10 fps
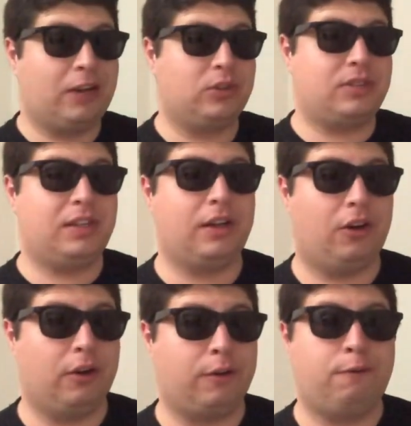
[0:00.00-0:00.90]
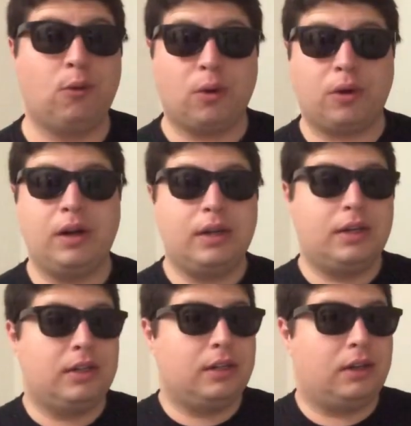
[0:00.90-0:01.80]
City arc for
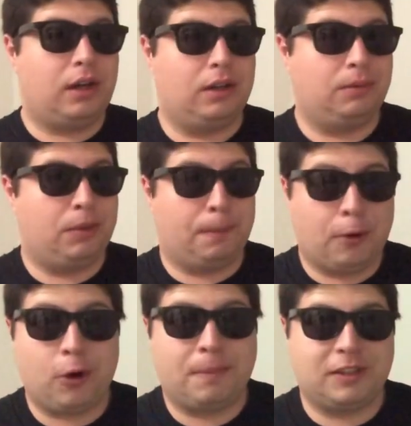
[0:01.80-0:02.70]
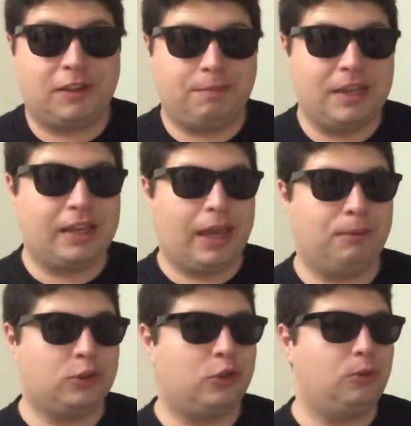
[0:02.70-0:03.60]
the purpose of being
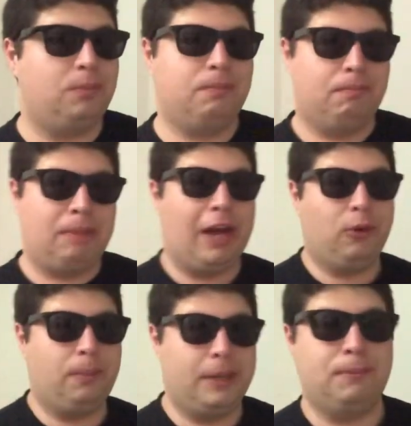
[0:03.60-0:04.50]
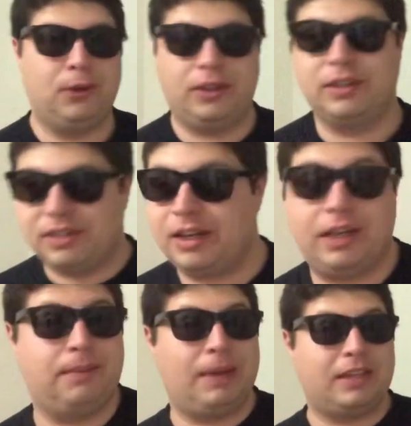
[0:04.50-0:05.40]
able to battle people in the city.
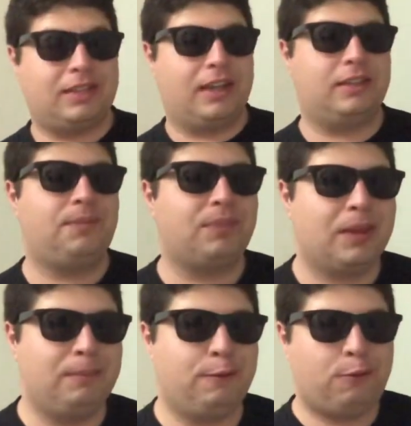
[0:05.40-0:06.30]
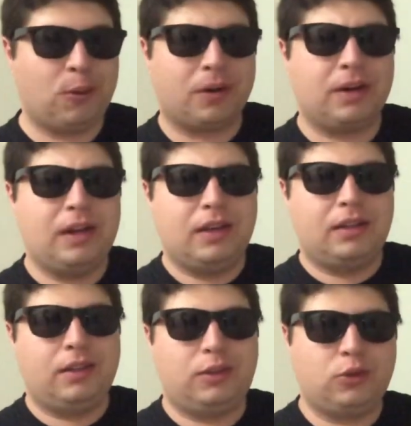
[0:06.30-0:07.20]
It makes sense. Before,
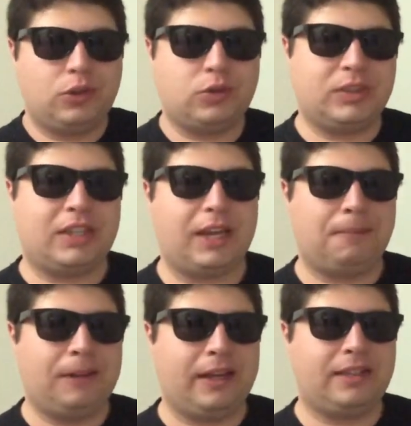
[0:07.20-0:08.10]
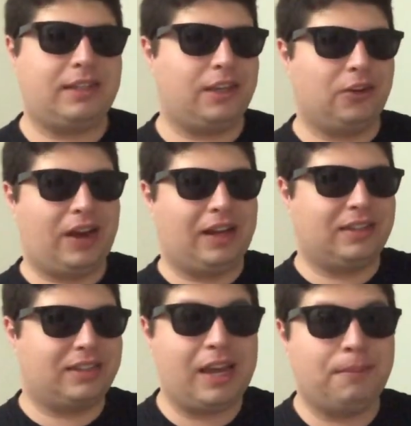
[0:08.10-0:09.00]
duels would take place either at a
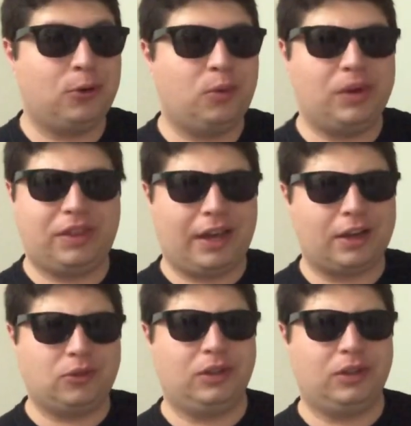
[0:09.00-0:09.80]
table with the actual